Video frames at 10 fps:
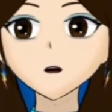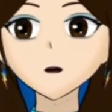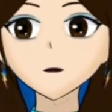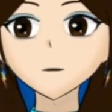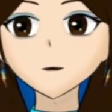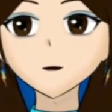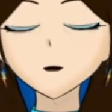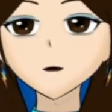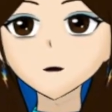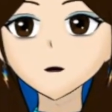do you want to
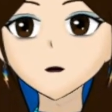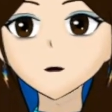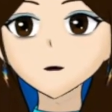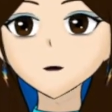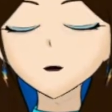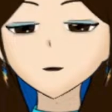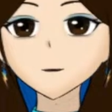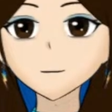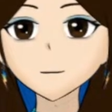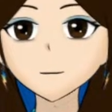go see the movie with
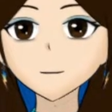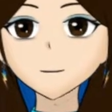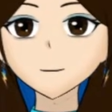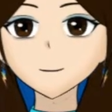me? If